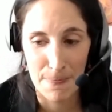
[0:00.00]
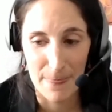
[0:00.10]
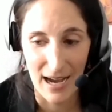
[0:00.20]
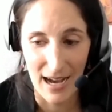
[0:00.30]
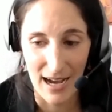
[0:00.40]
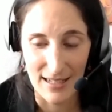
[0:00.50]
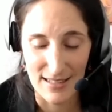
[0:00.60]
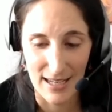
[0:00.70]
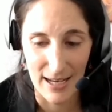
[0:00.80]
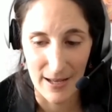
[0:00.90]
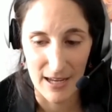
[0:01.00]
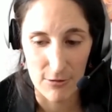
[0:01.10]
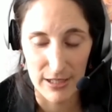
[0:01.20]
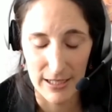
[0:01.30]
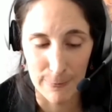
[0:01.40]
And there
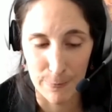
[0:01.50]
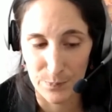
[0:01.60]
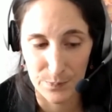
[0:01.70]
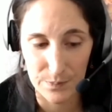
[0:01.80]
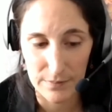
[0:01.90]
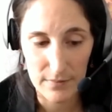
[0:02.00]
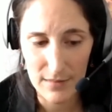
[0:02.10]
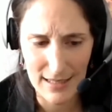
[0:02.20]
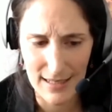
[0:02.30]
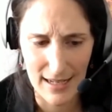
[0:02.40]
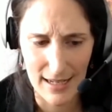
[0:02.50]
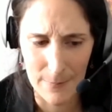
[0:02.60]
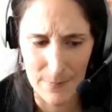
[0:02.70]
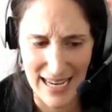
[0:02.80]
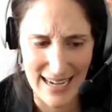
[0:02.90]
were
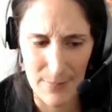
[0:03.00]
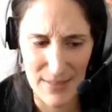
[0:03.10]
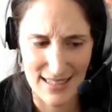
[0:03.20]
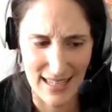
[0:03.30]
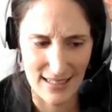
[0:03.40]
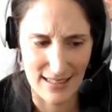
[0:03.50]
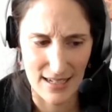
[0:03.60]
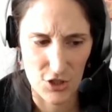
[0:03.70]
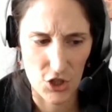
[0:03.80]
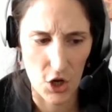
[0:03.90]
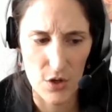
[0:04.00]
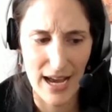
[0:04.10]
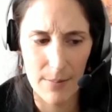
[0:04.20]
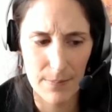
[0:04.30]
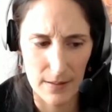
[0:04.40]
dynamics that showed
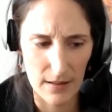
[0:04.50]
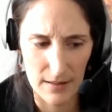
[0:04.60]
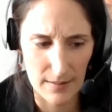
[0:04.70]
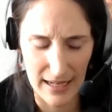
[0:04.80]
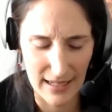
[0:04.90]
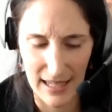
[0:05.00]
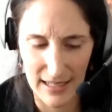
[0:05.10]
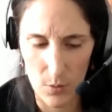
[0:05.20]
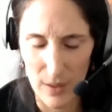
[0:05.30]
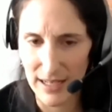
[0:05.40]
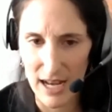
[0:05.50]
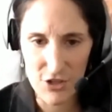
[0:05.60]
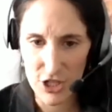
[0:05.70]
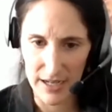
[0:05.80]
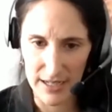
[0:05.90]
up, like the one that I've
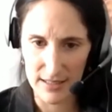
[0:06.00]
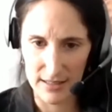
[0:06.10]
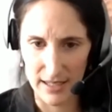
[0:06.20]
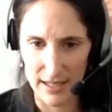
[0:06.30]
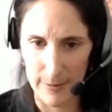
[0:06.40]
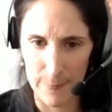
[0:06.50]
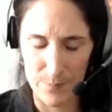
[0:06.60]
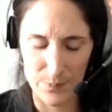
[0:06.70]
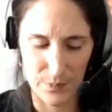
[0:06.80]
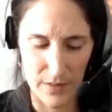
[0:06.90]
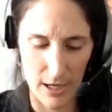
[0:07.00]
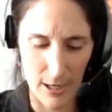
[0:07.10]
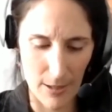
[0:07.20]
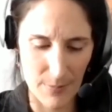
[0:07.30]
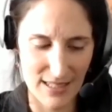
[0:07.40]
shared in the
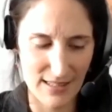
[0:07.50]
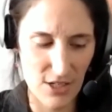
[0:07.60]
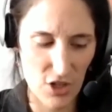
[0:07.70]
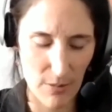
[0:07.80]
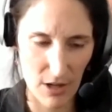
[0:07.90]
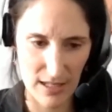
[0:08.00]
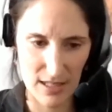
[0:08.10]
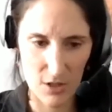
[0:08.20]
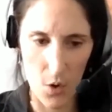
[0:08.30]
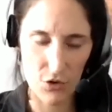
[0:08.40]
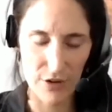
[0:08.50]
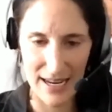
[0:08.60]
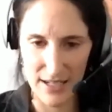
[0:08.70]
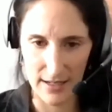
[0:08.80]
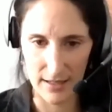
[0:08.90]
presentation about this
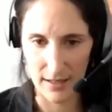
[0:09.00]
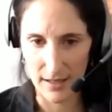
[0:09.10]
co-creating